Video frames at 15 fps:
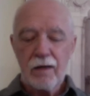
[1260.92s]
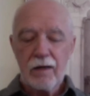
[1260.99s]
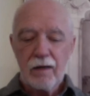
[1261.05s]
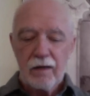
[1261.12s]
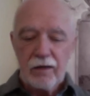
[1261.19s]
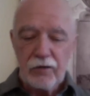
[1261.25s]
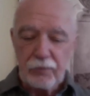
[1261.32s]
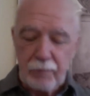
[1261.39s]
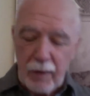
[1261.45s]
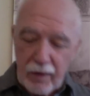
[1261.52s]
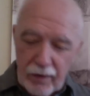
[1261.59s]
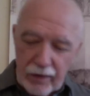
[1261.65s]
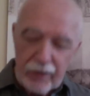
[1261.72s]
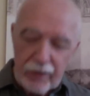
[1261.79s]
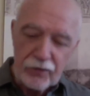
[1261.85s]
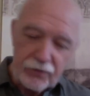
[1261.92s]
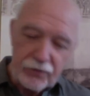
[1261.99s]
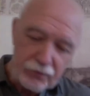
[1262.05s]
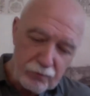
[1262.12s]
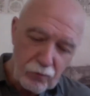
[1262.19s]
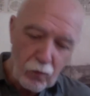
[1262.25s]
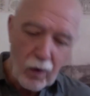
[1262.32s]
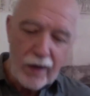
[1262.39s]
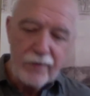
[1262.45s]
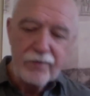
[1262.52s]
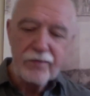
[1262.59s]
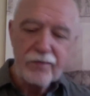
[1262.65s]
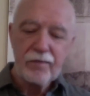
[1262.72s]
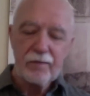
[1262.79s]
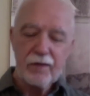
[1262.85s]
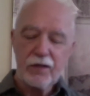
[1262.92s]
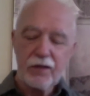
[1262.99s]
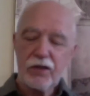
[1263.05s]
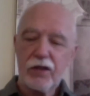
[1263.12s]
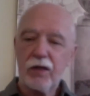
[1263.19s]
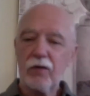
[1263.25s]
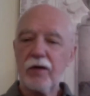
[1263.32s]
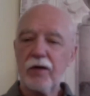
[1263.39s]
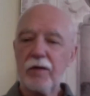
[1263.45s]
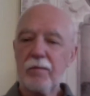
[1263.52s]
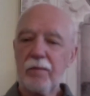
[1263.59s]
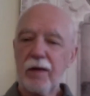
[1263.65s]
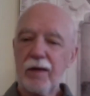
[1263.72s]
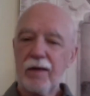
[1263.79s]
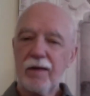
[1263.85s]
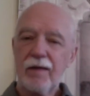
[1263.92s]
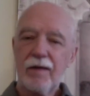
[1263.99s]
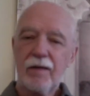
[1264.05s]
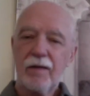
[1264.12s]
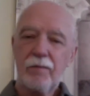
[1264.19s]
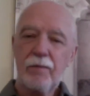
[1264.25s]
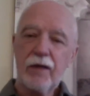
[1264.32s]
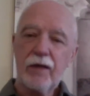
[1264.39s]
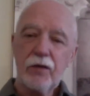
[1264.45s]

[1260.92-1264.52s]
His wife and children, being good